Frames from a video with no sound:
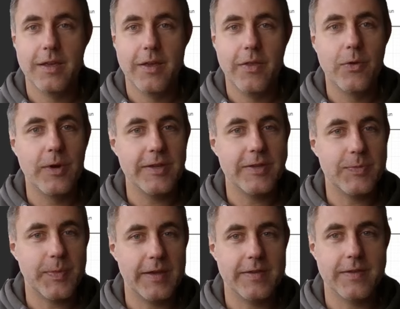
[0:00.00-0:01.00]
the risks
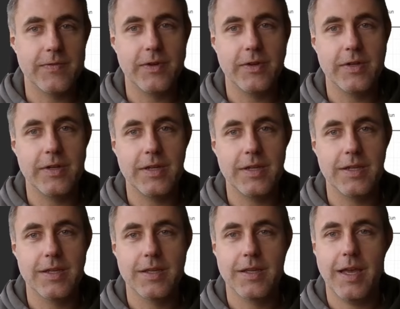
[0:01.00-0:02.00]
by severity
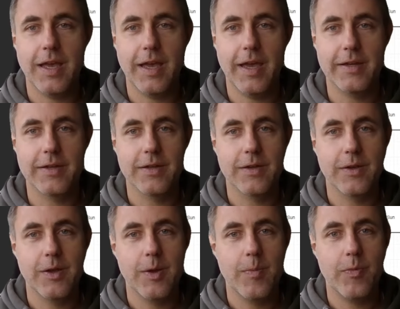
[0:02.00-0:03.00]
and
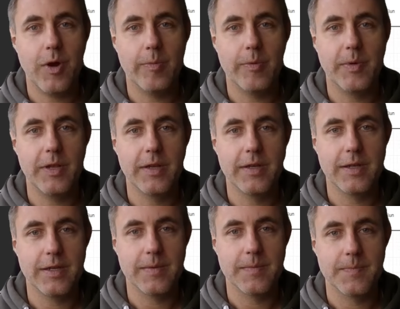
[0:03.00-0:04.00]

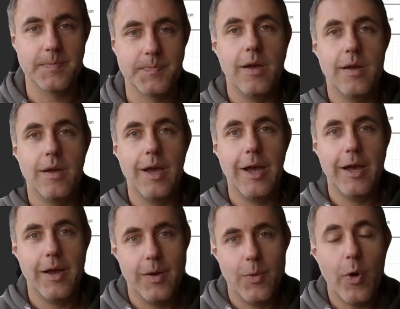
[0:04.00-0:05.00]
probability.
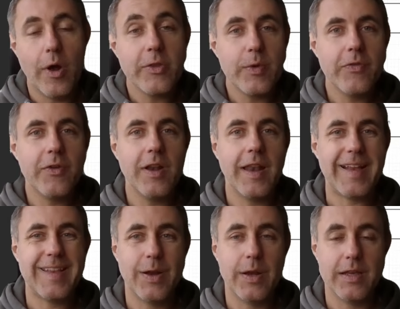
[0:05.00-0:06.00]
Once we've
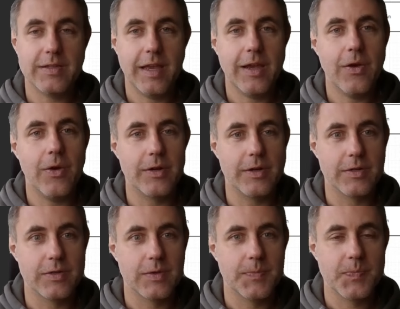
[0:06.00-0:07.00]
collected all our
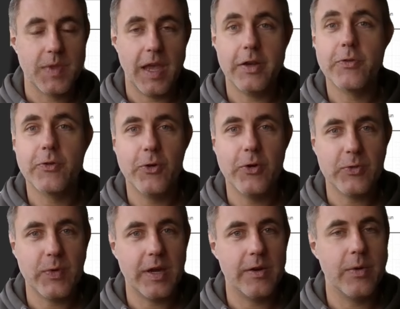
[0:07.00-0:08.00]
stakeholders, and of course
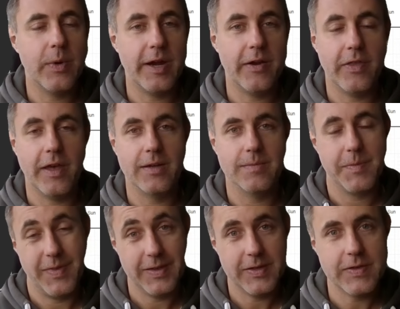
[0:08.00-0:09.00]
we are aware that
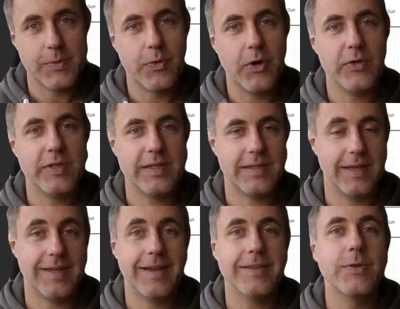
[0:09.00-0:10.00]
this is a process that
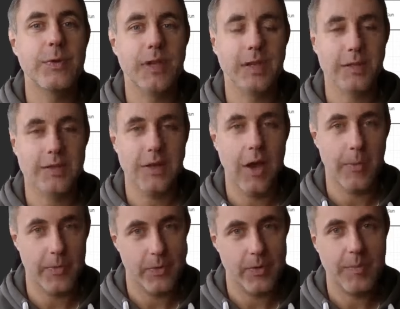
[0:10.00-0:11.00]
doesn't really
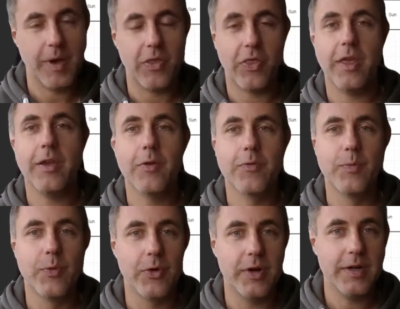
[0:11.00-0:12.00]
stop. We might think of
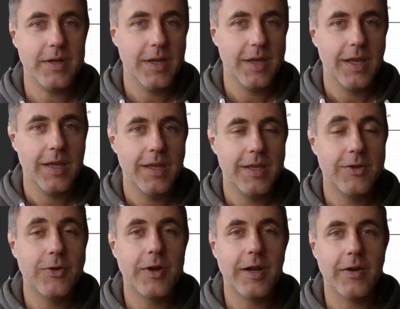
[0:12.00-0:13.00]
more
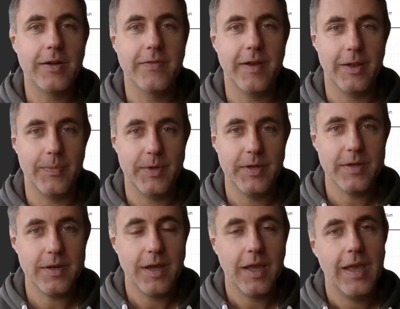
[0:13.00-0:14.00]
during our development.
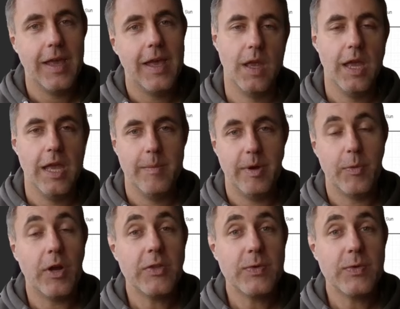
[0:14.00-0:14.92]
But once